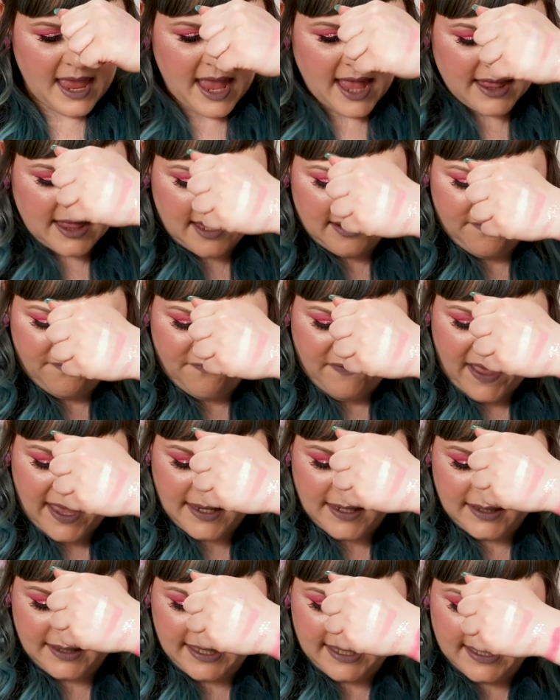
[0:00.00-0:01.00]
And then
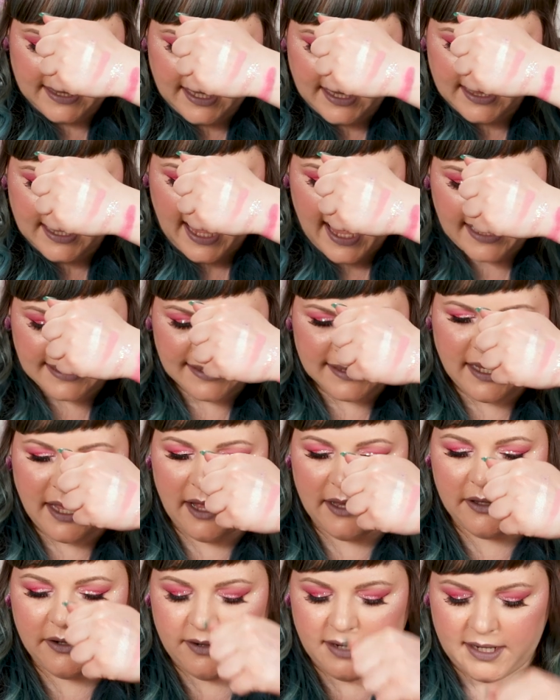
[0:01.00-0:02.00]
finally, the last
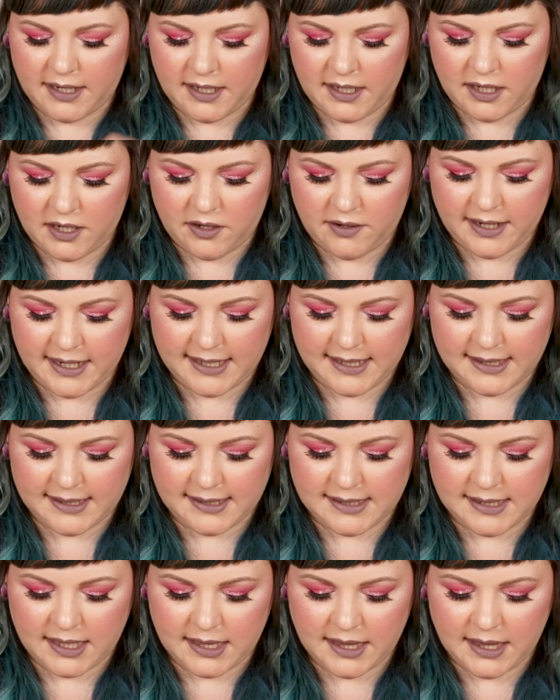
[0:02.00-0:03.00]
color in here
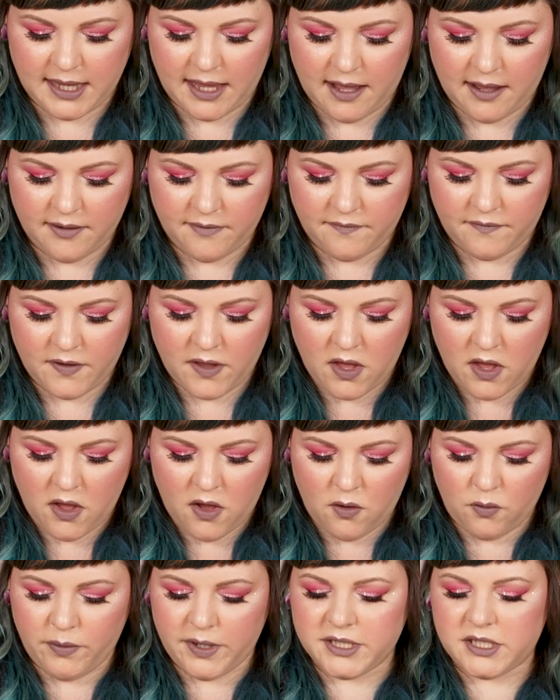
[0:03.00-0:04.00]
is Love,
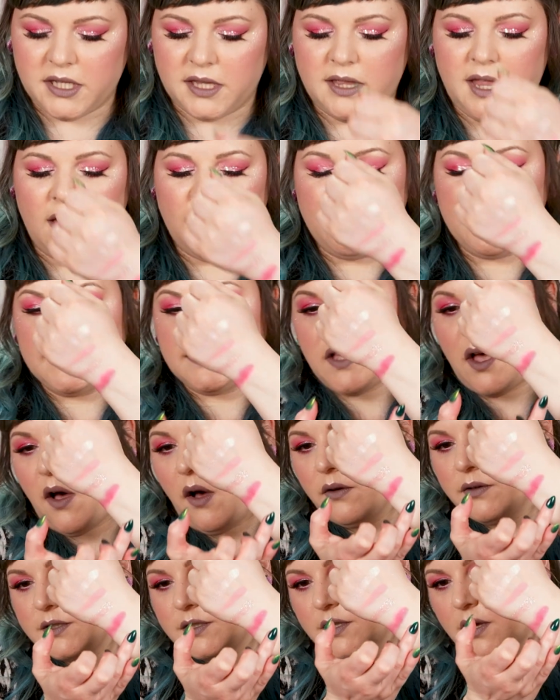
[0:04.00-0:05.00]
which Love is
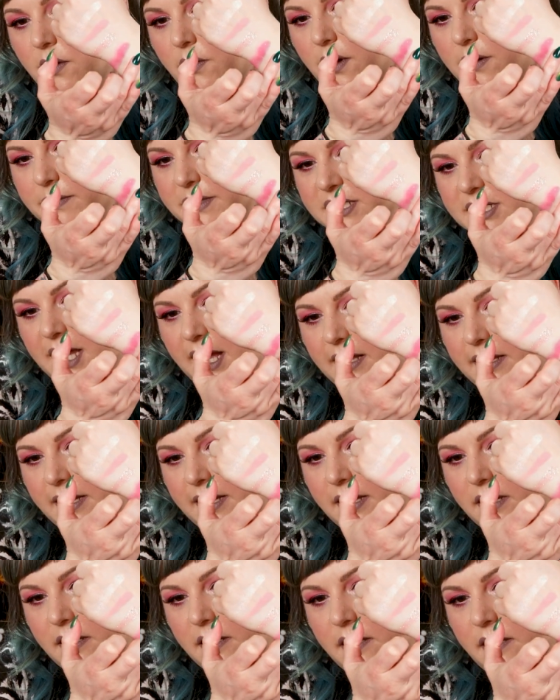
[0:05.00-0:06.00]
also a metallic.